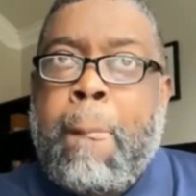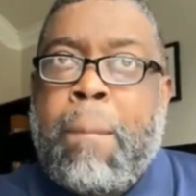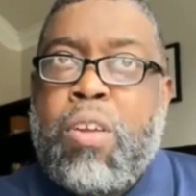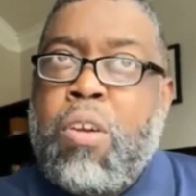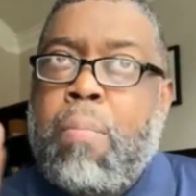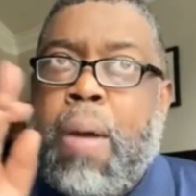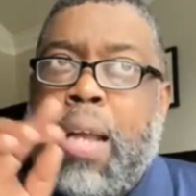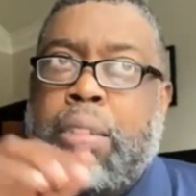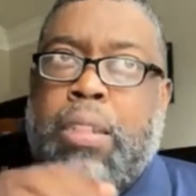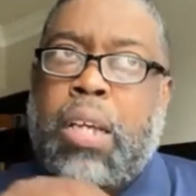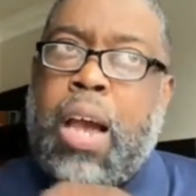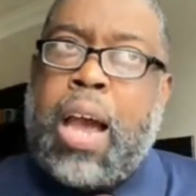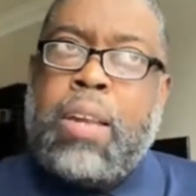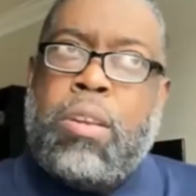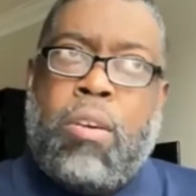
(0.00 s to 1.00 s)
You might say,
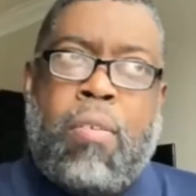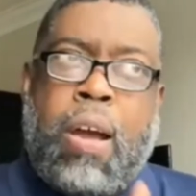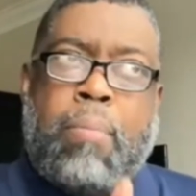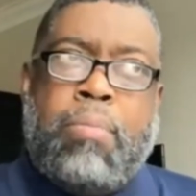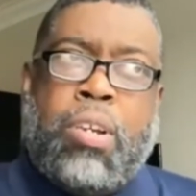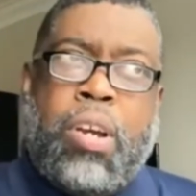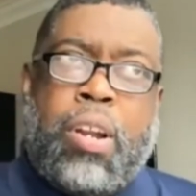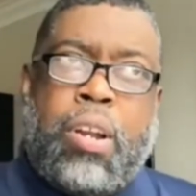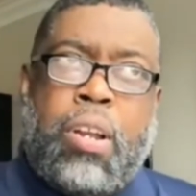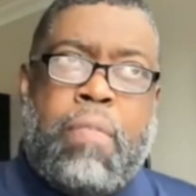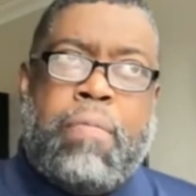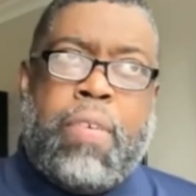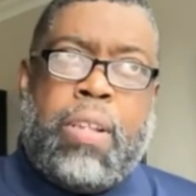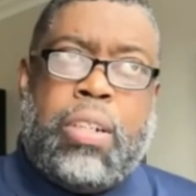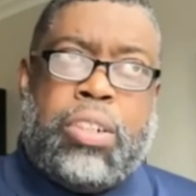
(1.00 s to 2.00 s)
I know I'm good
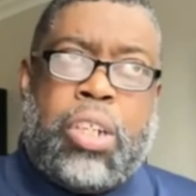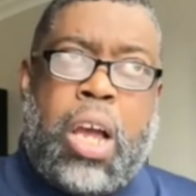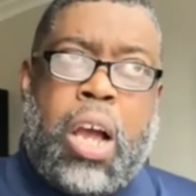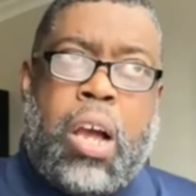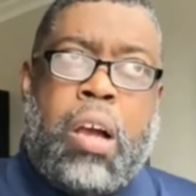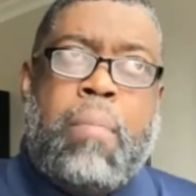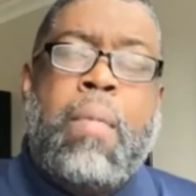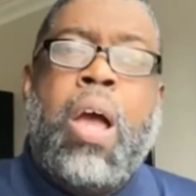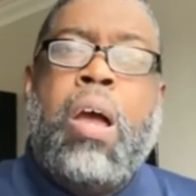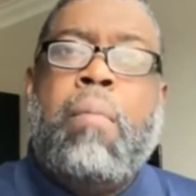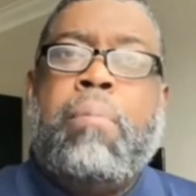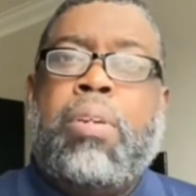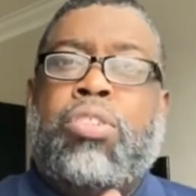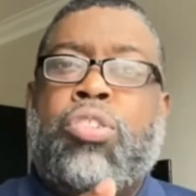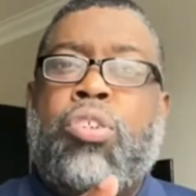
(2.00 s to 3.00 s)
enough for the job,
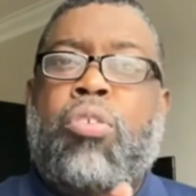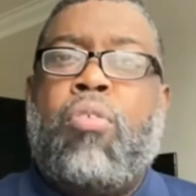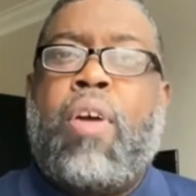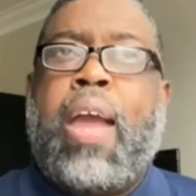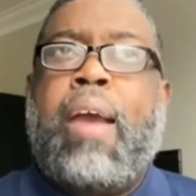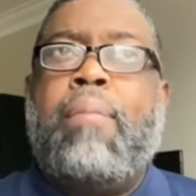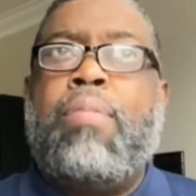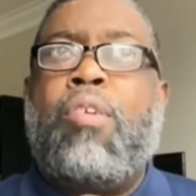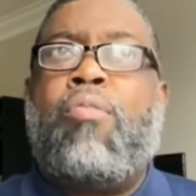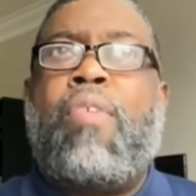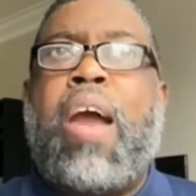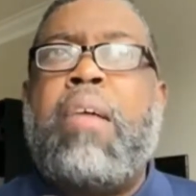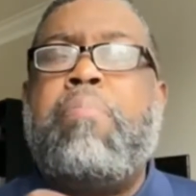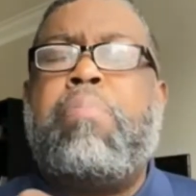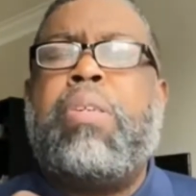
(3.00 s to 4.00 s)
but you don't have the
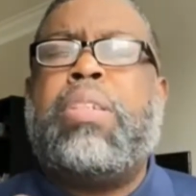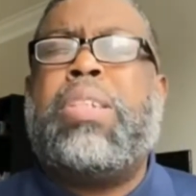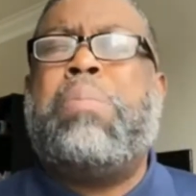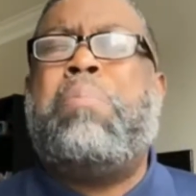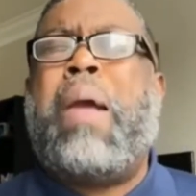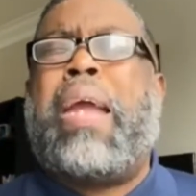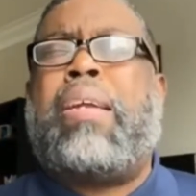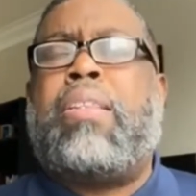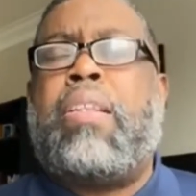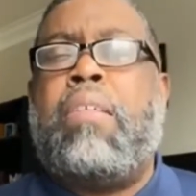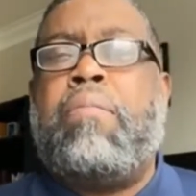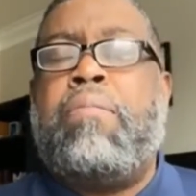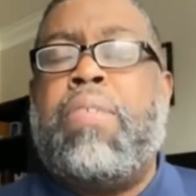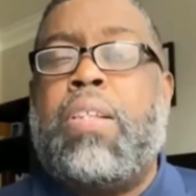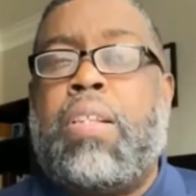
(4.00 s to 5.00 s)
right
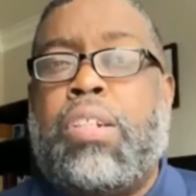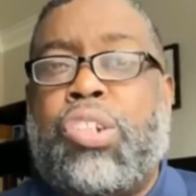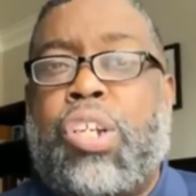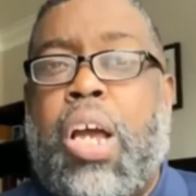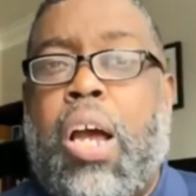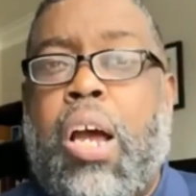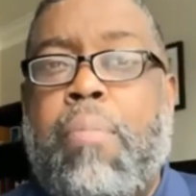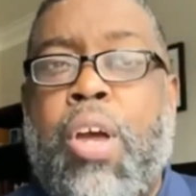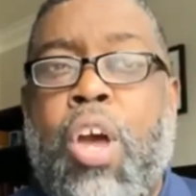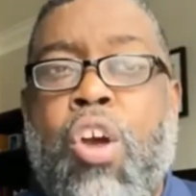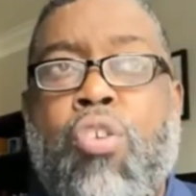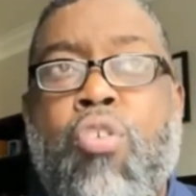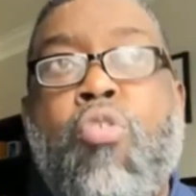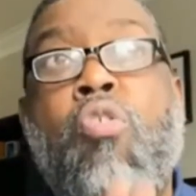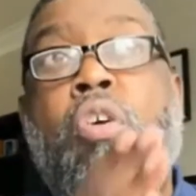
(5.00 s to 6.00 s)
perspective for the job.
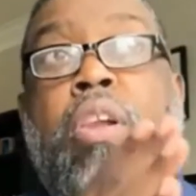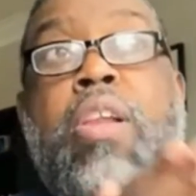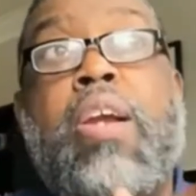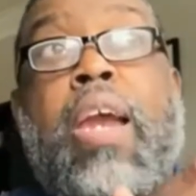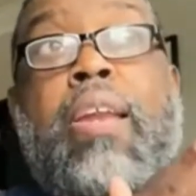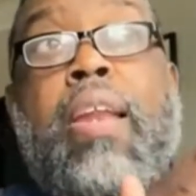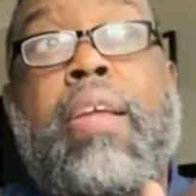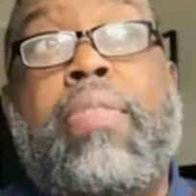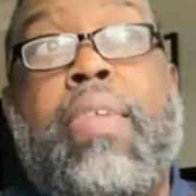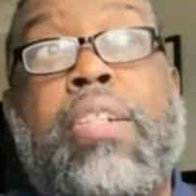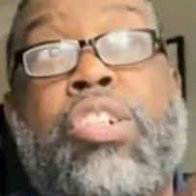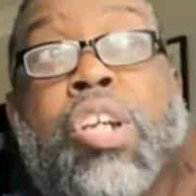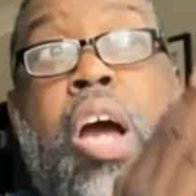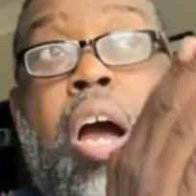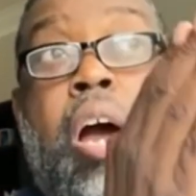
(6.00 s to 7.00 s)
You're looking at the
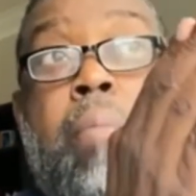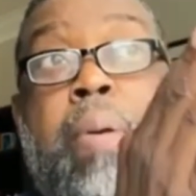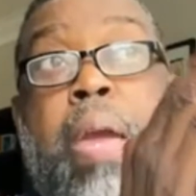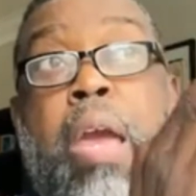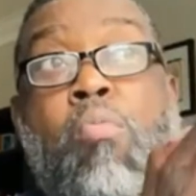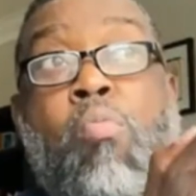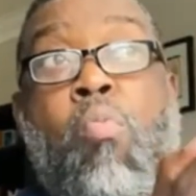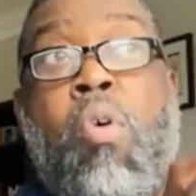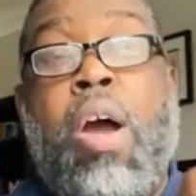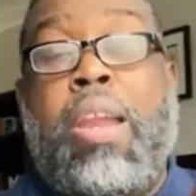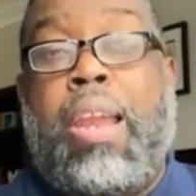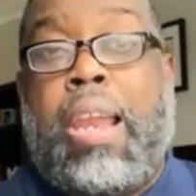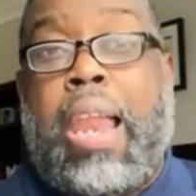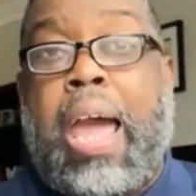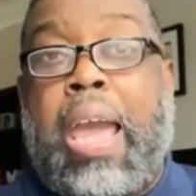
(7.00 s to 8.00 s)
job in
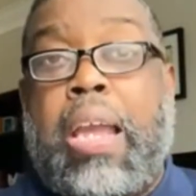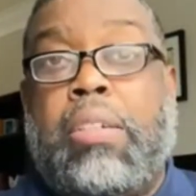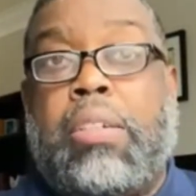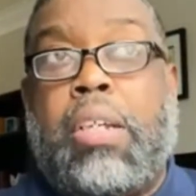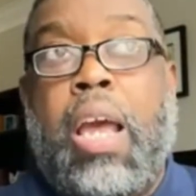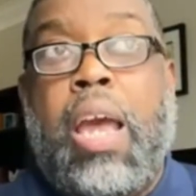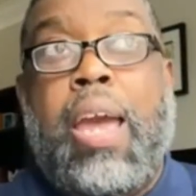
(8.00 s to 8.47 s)
one light.